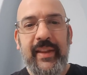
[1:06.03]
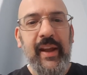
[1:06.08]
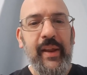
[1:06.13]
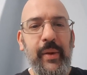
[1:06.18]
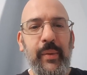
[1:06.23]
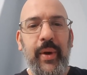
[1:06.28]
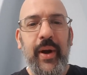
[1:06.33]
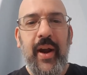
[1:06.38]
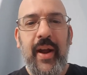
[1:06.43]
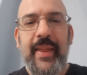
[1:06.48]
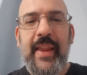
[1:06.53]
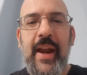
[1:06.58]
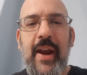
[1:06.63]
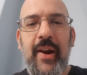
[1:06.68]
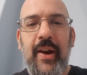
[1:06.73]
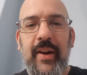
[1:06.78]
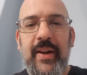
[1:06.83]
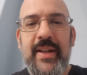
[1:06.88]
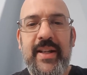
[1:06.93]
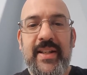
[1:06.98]
the other one on
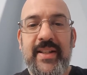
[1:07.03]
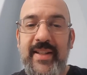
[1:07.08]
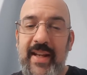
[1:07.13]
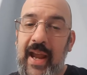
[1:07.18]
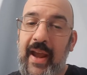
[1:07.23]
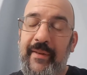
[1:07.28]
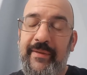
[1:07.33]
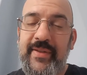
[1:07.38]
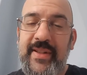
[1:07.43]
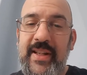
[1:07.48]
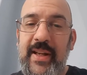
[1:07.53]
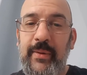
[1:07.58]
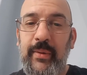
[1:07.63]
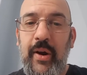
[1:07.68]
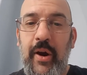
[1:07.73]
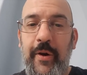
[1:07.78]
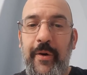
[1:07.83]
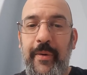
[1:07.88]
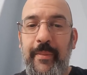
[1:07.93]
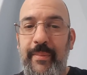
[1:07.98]
there is
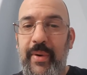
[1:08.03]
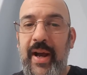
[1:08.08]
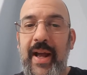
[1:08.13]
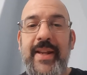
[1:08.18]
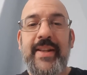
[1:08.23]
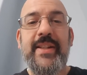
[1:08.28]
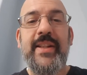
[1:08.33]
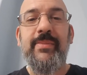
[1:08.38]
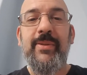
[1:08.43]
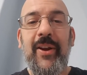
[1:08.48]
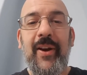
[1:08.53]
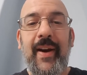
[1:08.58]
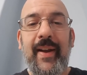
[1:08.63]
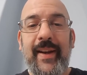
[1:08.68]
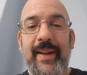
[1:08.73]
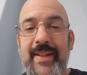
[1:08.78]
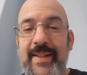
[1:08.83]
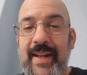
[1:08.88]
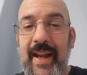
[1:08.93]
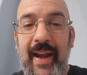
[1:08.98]
F-Zero, but to be
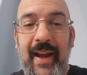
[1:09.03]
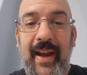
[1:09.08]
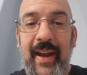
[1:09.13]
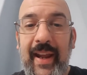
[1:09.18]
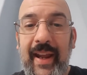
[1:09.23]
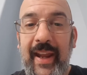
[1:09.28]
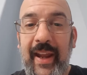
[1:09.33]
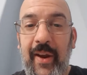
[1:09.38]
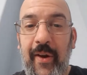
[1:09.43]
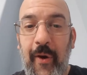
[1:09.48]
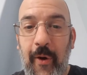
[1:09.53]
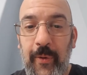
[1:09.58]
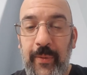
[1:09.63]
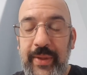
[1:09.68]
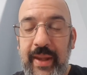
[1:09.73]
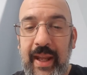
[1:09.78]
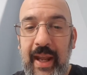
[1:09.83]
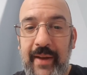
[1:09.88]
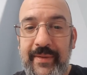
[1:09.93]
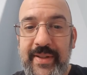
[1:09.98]
honest, I
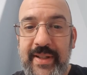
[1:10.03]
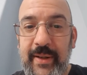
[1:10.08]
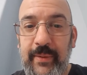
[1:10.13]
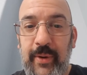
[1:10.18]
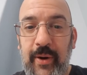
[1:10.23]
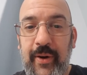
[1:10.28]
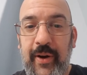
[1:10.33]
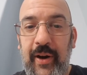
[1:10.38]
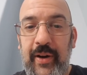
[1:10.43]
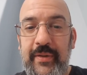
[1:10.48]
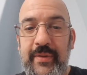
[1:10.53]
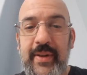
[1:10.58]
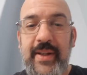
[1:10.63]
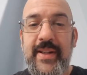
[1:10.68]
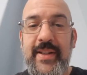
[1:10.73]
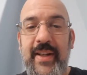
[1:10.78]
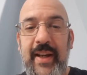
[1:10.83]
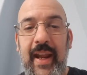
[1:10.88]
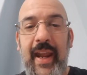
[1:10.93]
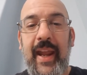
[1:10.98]
own the F-Zero
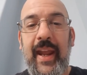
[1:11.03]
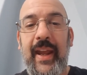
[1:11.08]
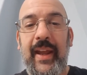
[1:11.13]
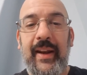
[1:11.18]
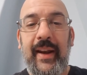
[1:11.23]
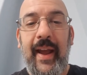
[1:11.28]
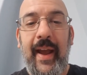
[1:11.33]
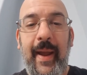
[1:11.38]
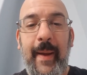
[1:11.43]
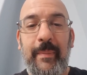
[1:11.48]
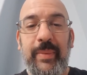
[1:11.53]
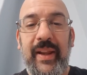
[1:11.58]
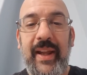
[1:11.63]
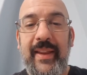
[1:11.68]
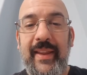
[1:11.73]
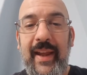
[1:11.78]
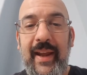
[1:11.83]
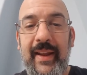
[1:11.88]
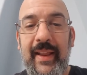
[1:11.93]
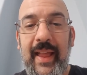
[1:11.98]
cartridge, and I
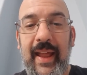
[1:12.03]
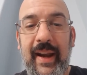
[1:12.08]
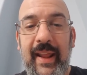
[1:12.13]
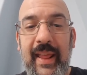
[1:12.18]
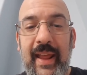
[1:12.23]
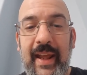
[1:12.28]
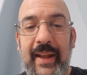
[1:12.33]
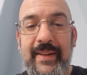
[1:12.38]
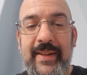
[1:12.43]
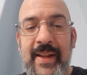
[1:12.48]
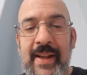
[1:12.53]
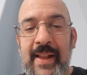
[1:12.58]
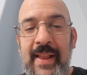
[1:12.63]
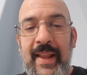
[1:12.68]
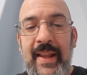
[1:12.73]
play the hell out of that.